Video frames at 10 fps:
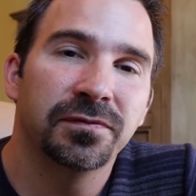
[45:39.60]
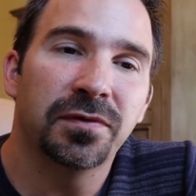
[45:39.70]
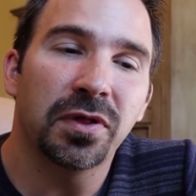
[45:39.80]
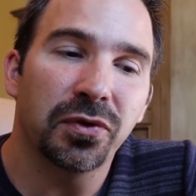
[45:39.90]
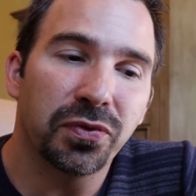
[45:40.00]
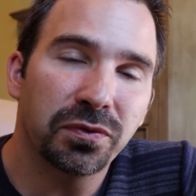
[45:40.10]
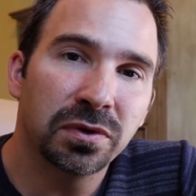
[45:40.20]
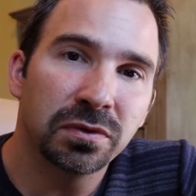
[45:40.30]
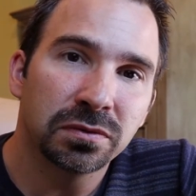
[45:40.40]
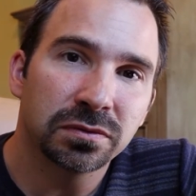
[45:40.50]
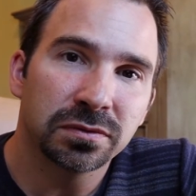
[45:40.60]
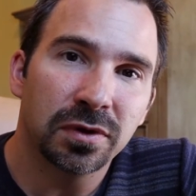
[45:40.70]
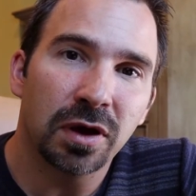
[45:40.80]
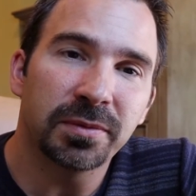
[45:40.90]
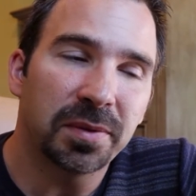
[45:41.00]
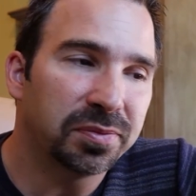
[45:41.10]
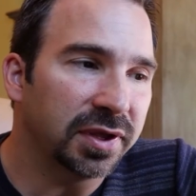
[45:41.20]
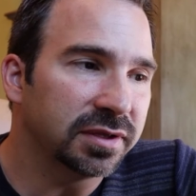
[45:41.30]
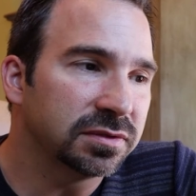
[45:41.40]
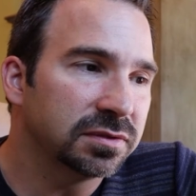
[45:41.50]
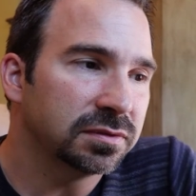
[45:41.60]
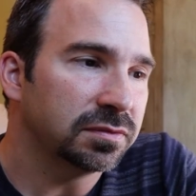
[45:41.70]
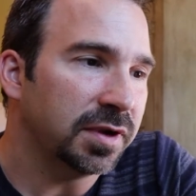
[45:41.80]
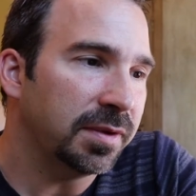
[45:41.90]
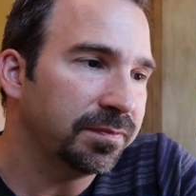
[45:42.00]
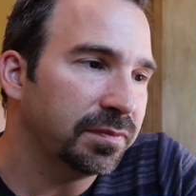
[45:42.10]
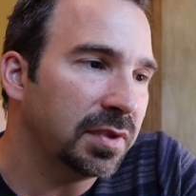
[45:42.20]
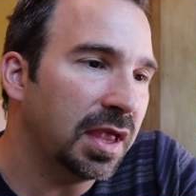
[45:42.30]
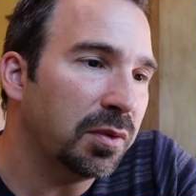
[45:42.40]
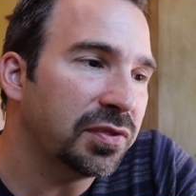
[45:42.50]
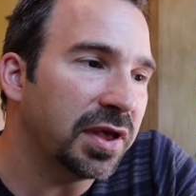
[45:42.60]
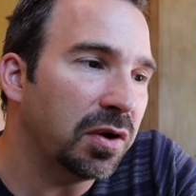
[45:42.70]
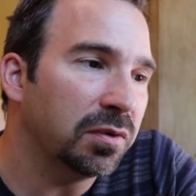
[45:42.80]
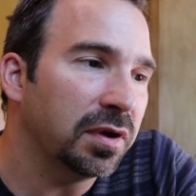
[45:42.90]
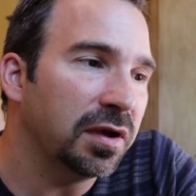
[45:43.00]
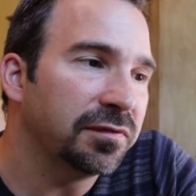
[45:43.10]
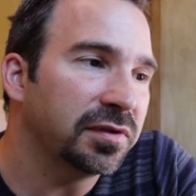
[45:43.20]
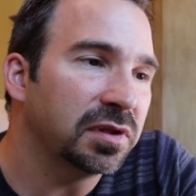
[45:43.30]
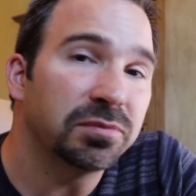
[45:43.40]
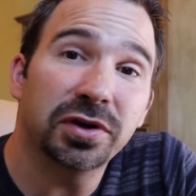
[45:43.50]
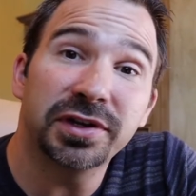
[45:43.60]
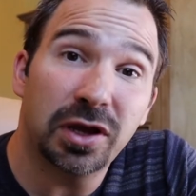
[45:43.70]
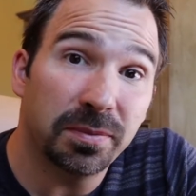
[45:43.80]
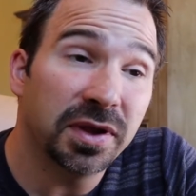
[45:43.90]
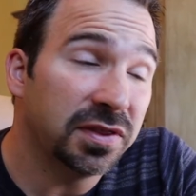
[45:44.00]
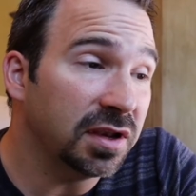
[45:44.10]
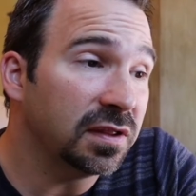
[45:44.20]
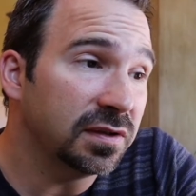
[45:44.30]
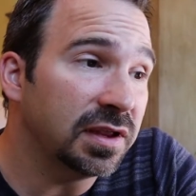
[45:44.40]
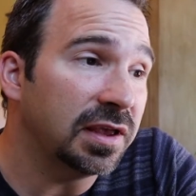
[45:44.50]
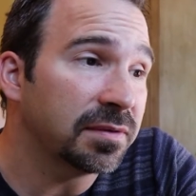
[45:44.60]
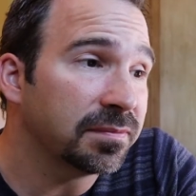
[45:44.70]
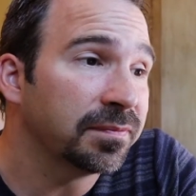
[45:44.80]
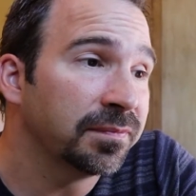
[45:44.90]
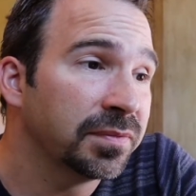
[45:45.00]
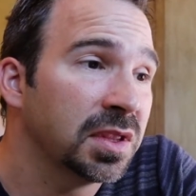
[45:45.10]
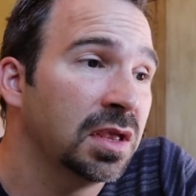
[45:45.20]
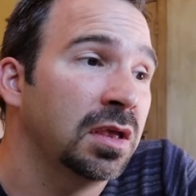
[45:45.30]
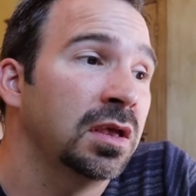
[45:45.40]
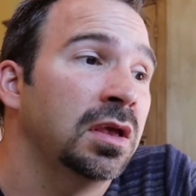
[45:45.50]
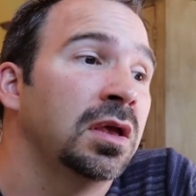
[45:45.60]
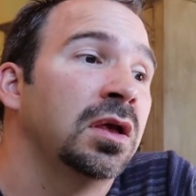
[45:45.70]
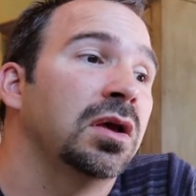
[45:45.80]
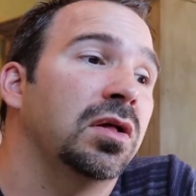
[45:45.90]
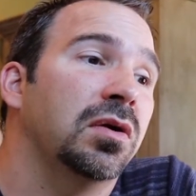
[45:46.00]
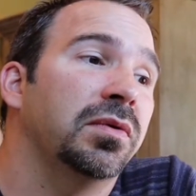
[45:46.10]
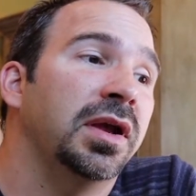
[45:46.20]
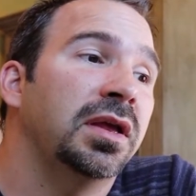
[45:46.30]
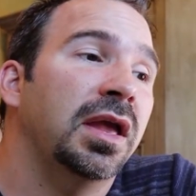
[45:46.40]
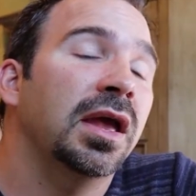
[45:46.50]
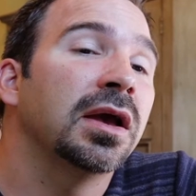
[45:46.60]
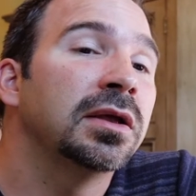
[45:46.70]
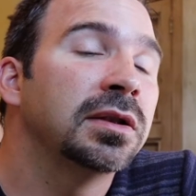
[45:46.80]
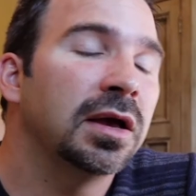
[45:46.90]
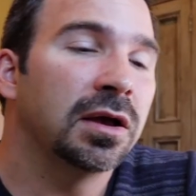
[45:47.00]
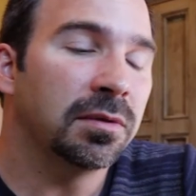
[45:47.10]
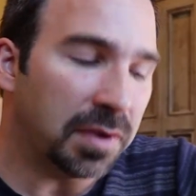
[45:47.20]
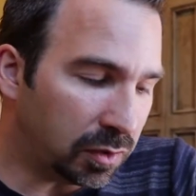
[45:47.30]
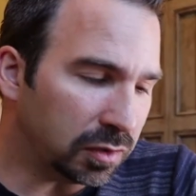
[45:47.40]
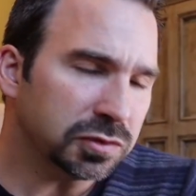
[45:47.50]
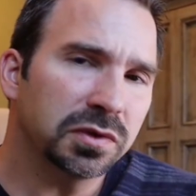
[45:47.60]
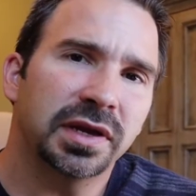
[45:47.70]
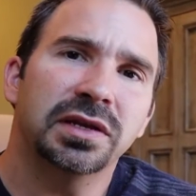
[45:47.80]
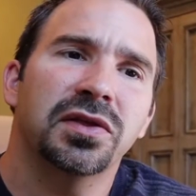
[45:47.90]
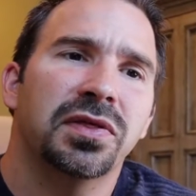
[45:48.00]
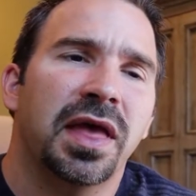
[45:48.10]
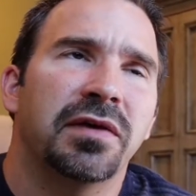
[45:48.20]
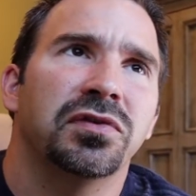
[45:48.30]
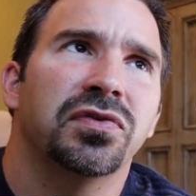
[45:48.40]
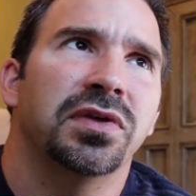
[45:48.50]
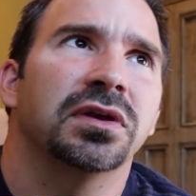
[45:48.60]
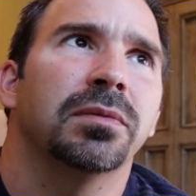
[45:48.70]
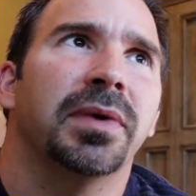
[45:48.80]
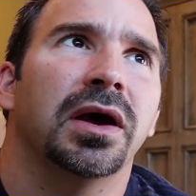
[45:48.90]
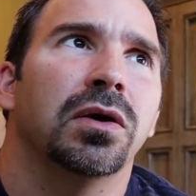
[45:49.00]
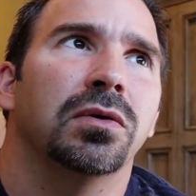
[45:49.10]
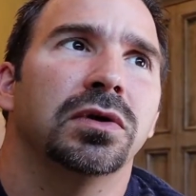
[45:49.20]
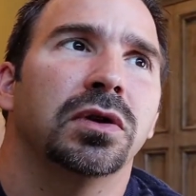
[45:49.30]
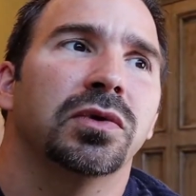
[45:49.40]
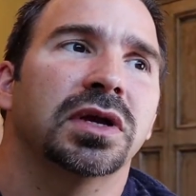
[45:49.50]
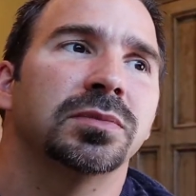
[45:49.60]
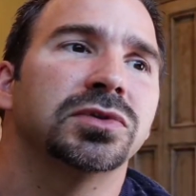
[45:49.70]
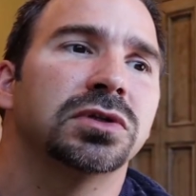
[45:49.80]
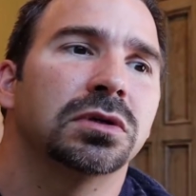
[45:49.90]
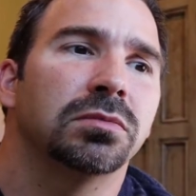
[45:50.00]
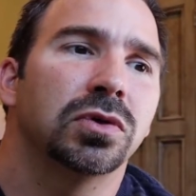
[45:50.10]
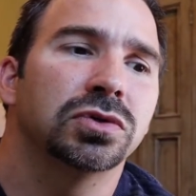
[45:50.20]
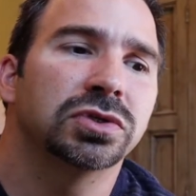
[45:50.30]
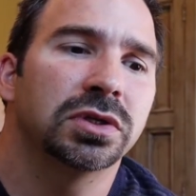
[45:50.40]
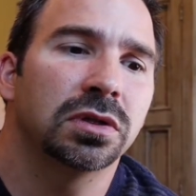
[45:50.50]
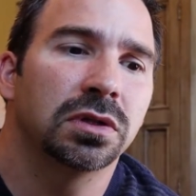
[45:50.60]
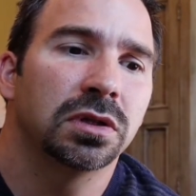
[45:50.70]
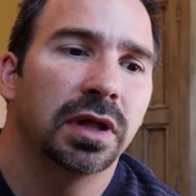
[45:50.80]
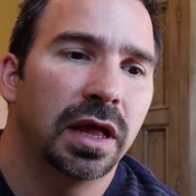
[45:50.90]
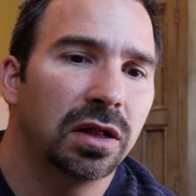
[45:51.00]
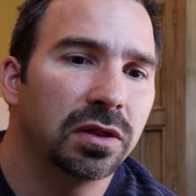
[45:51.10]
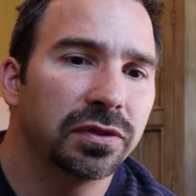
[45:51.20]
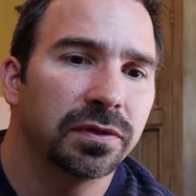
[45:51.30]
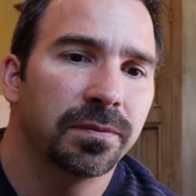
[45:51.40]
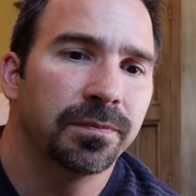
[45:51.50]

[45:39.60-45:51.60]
follow through on my plans, right? Without uh, feeling burnt out by the end of the day. All right. And um, I would also like to have you think about, you know, when it comes to your emotional health,